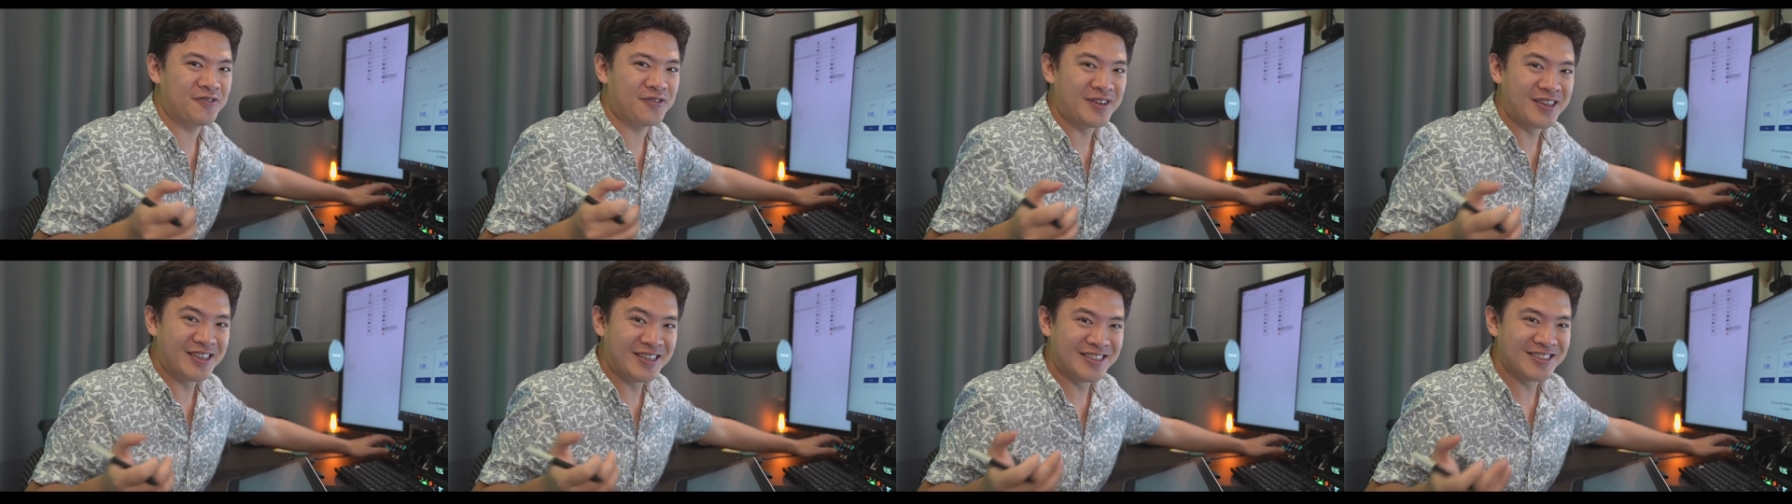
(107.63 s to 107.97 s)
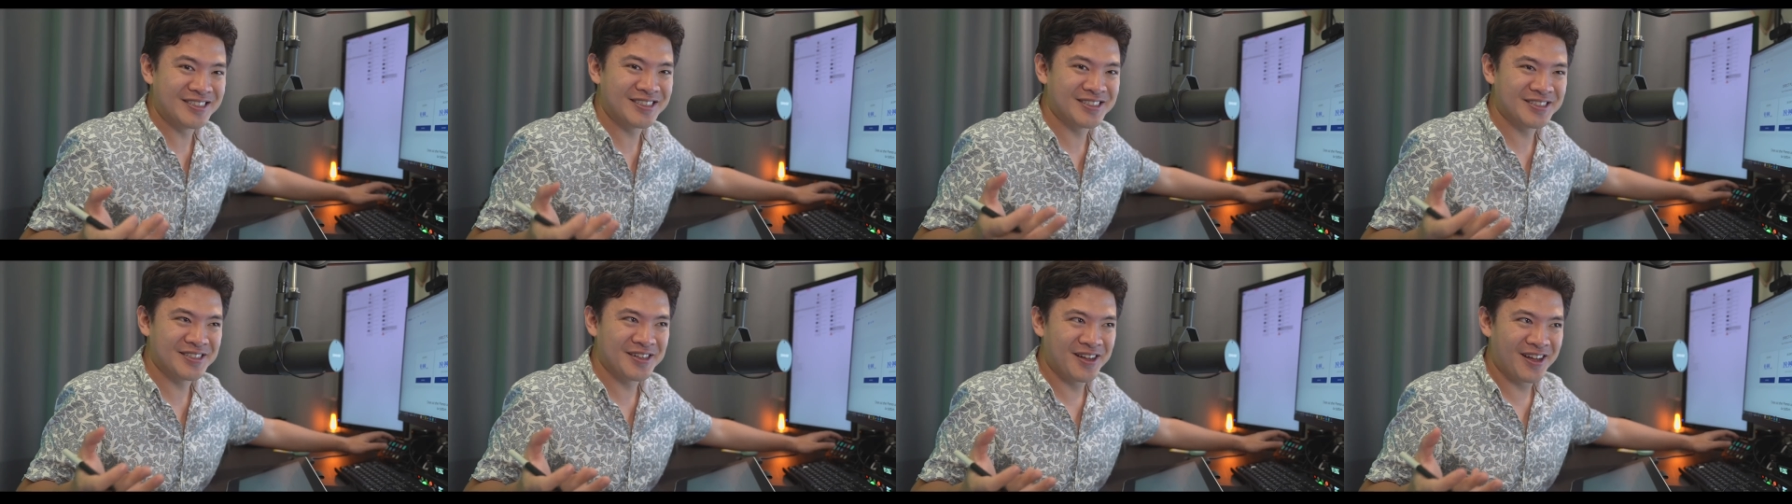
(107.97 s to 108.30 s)

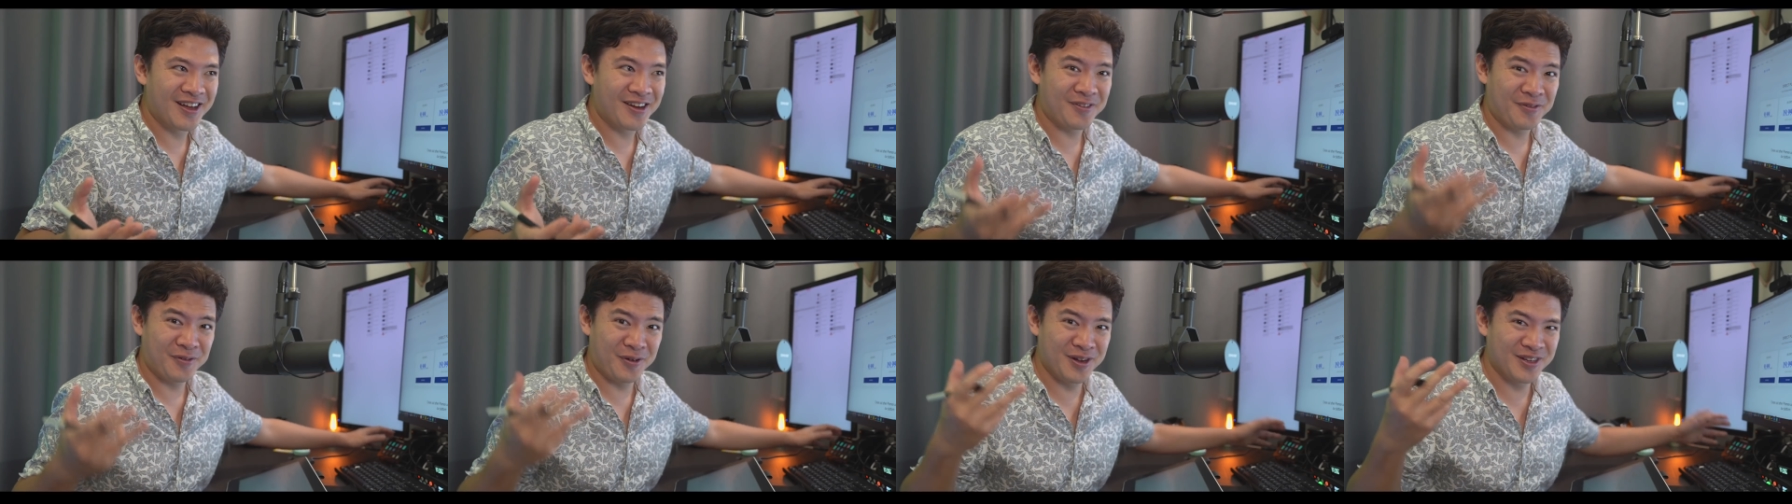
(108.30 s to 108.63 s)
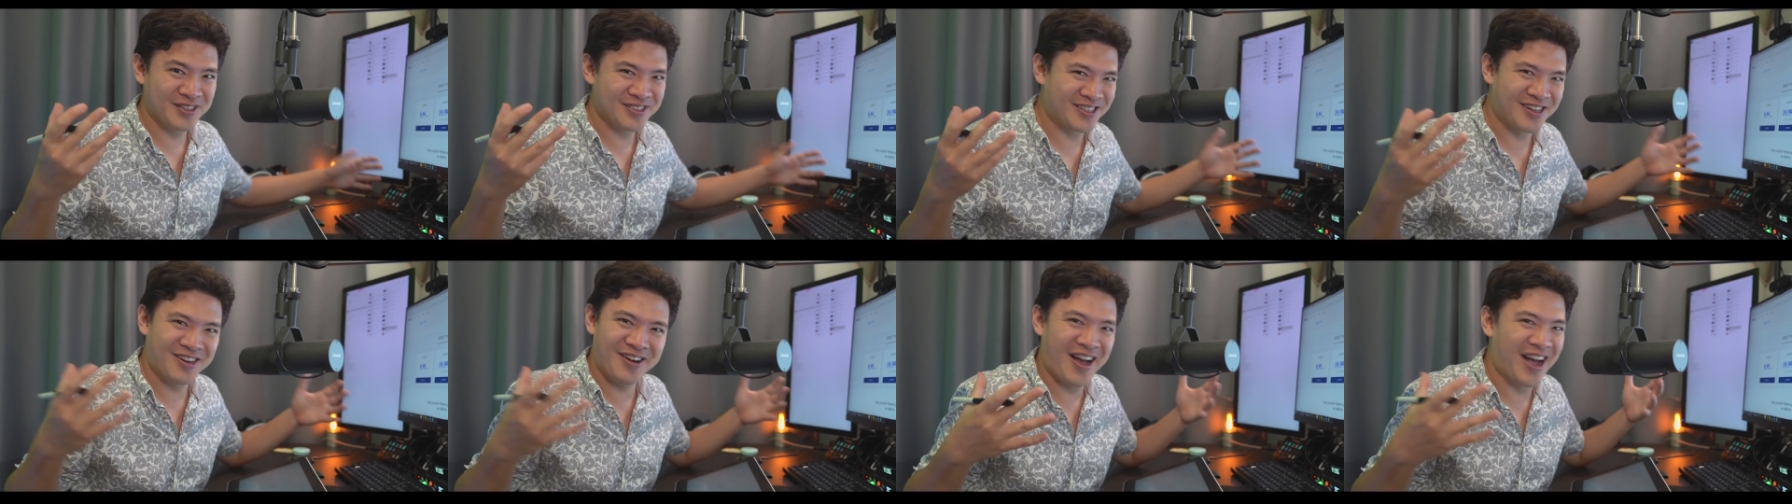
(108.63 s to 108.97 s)
fees.
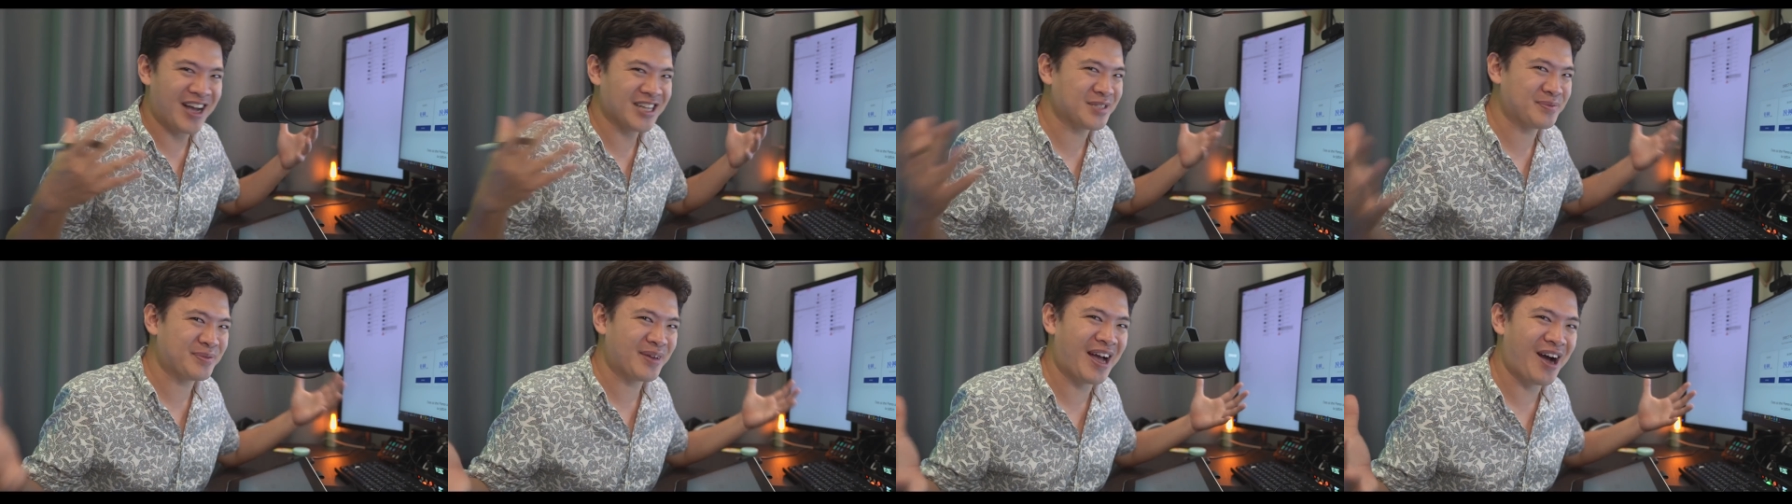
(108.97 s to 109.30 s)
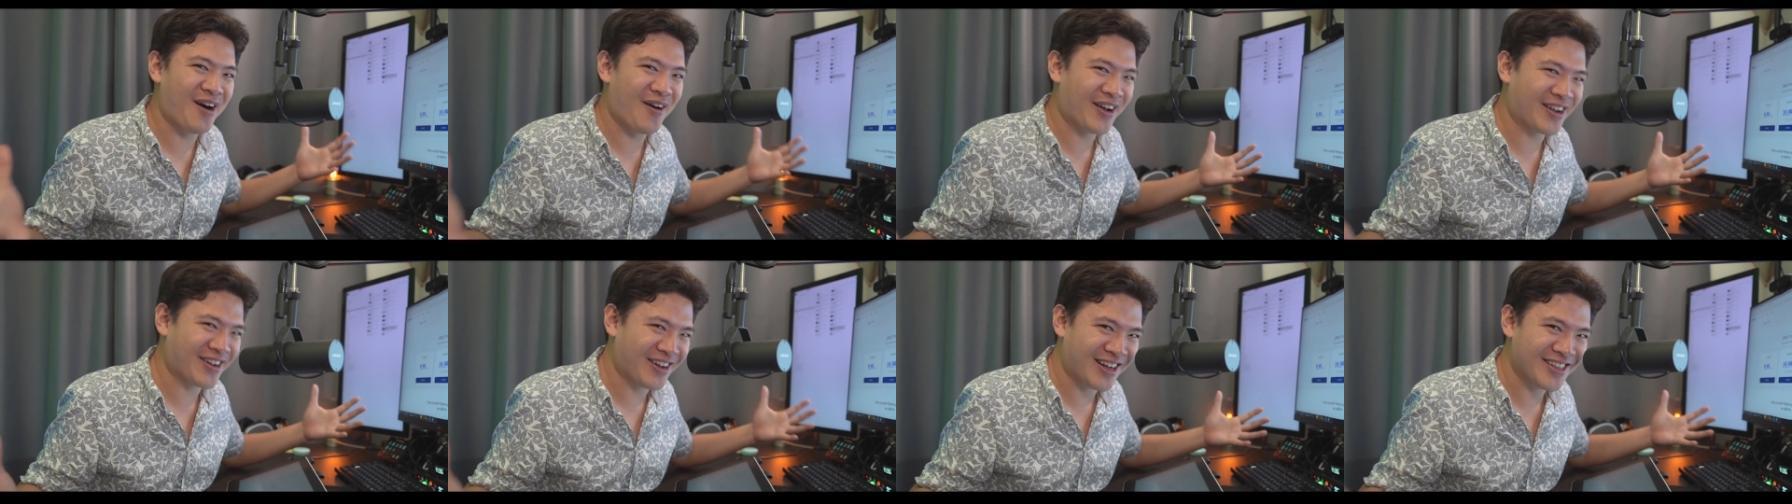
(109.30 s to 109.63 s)
Don't ask me
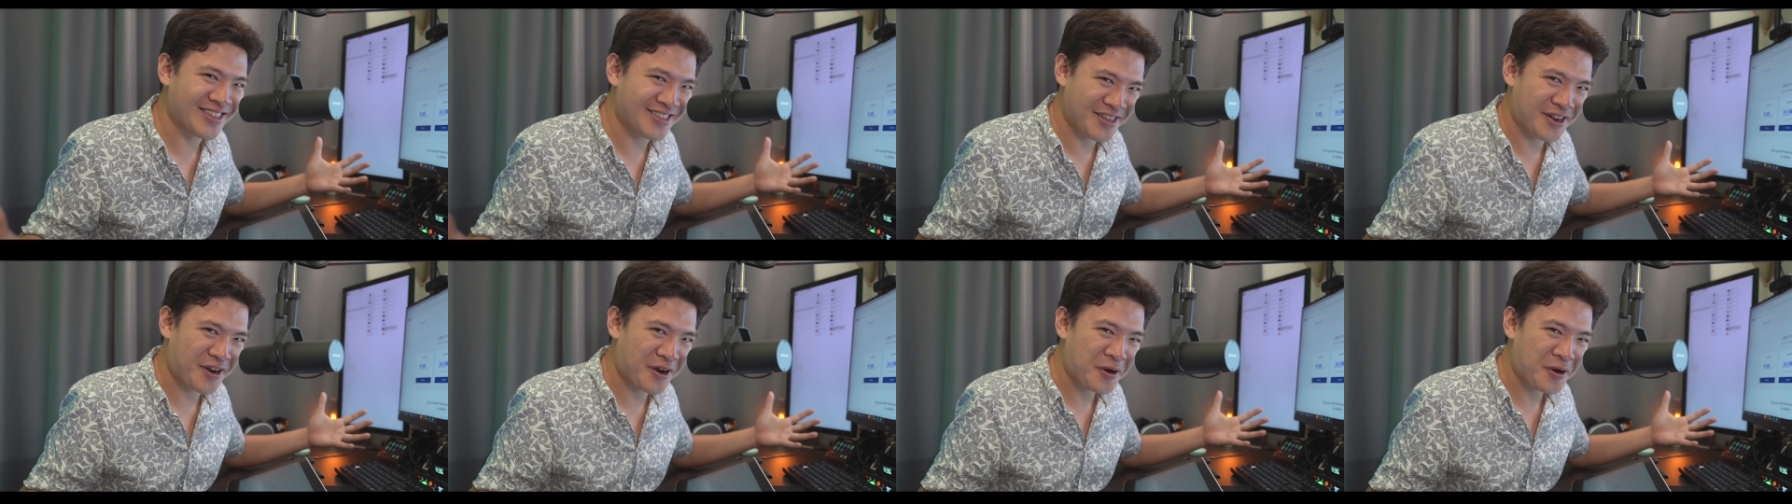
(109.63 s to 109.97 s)
how I got